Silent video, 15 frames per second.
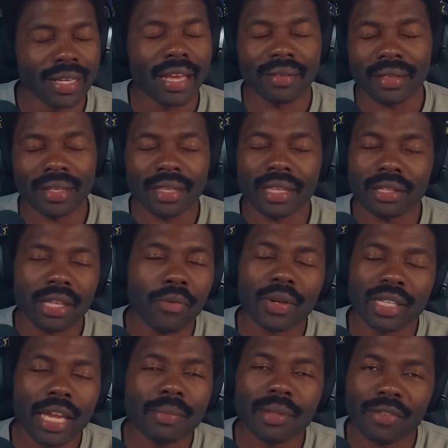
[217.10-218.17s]
Yeah, they were
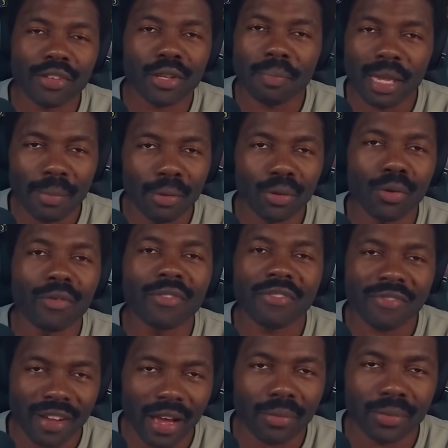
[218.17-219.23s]
named after the people who
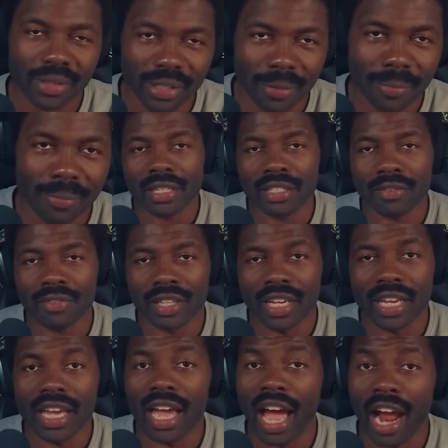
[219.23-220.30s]
found them,
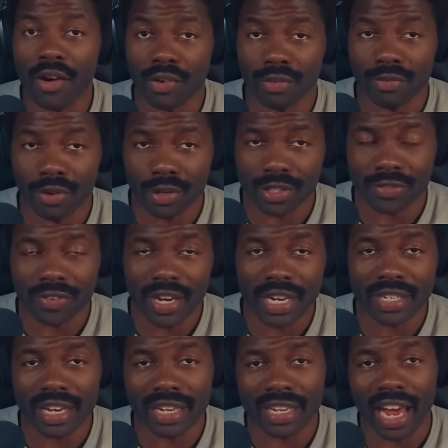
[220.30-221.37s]
actively iron
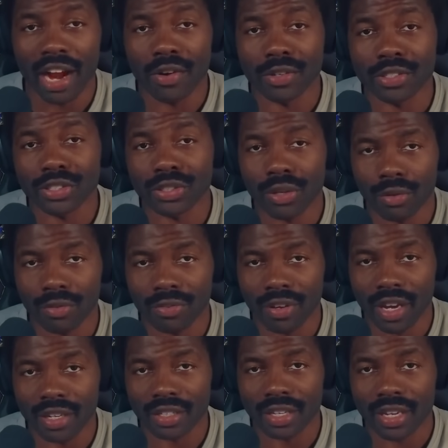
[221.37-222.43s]
phosphate and iron
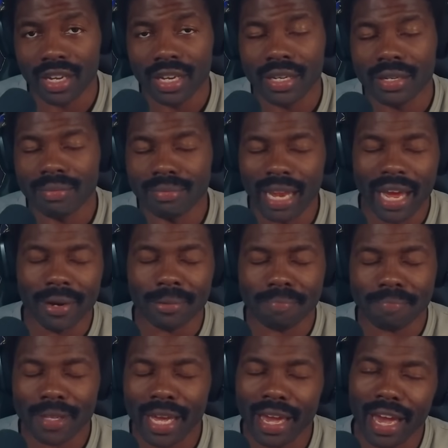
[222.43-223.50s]
sulfide. Now,
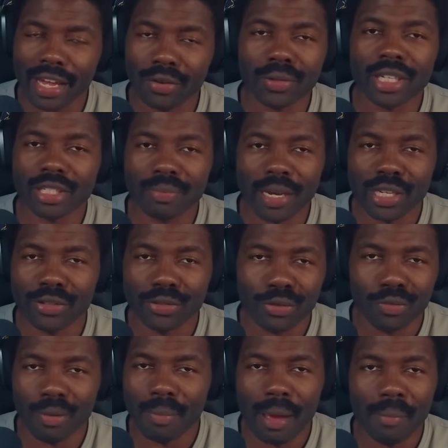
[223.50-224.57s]
I don't expect you
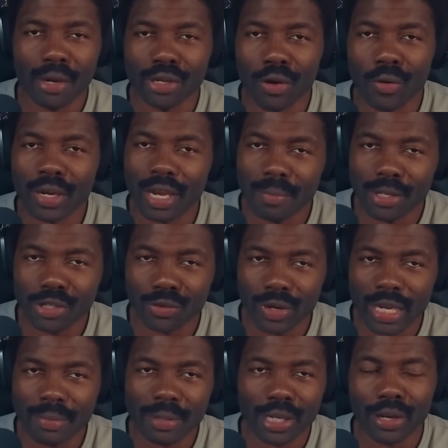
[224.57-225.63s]
to remember your
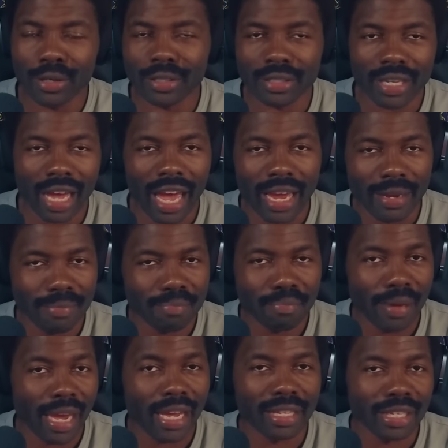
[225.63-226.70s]
chemistry because I
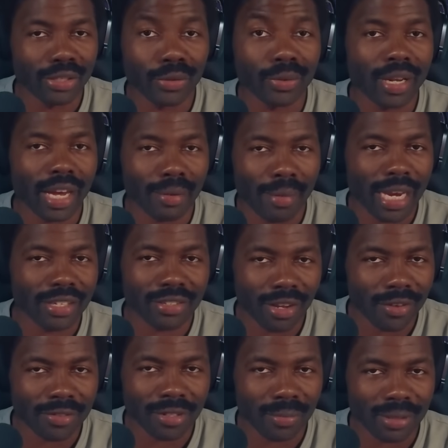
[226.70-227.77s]
barely do that
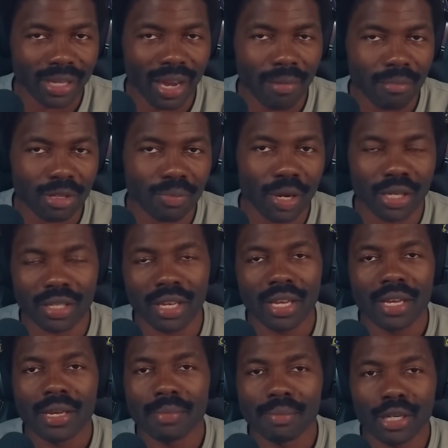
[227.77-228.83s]
myself sometimes, but
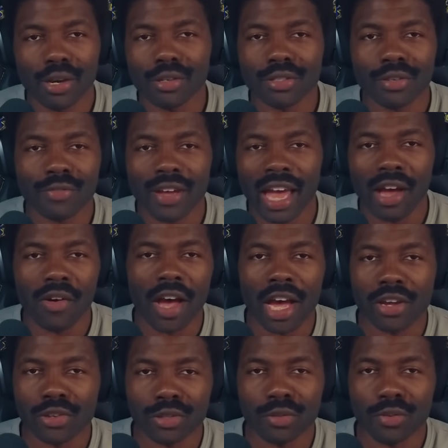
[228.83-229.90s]
because of how
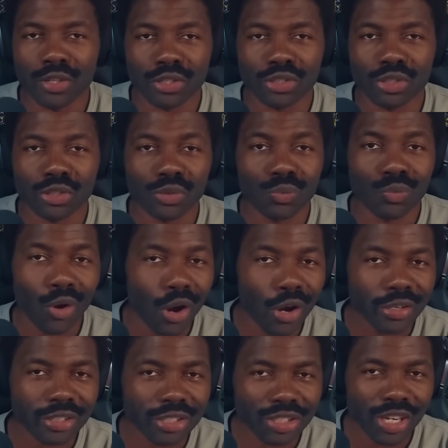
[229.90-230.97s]
our universe just
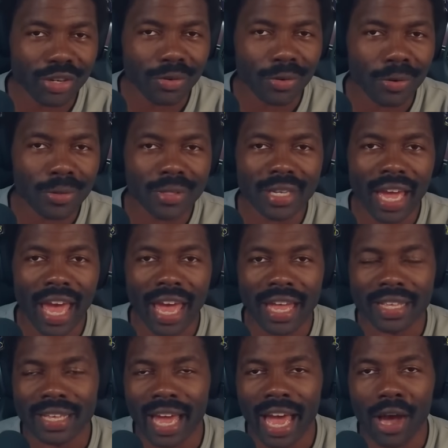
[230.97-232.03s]
works in general
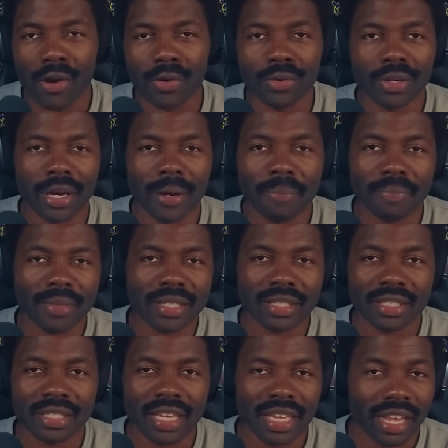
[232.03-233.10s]
and how um,
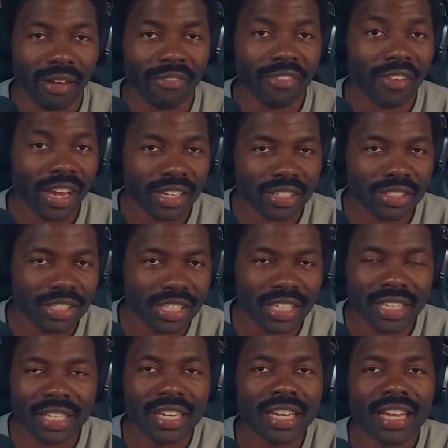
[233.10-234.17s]
it affects
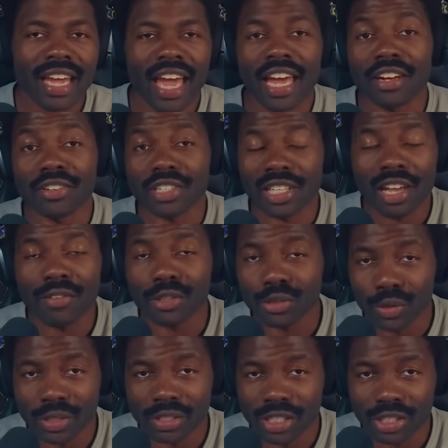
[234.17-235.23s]
the energy level
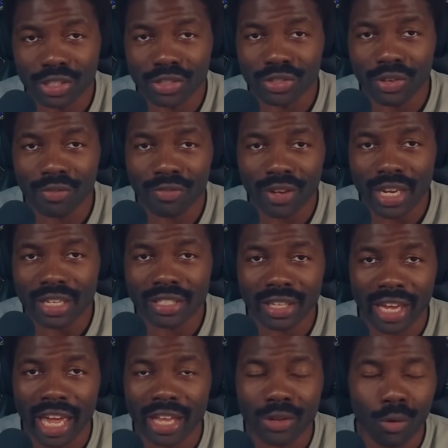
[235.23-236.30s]
transitions of things
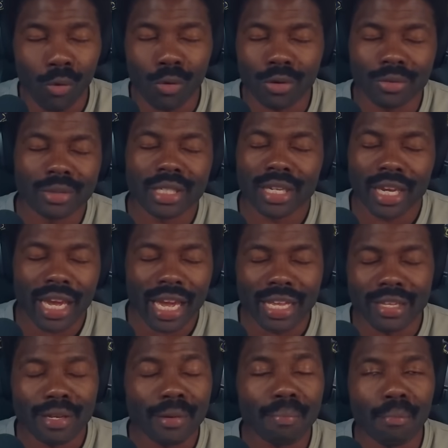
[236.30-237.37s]
and or
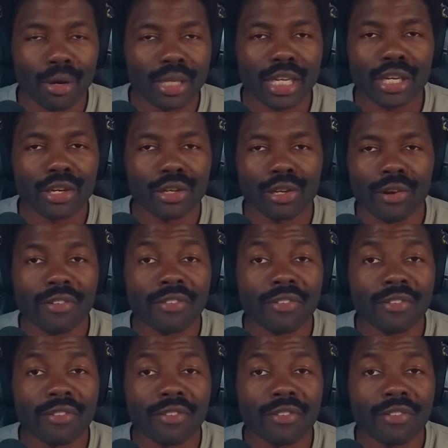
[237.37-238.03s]
in molecular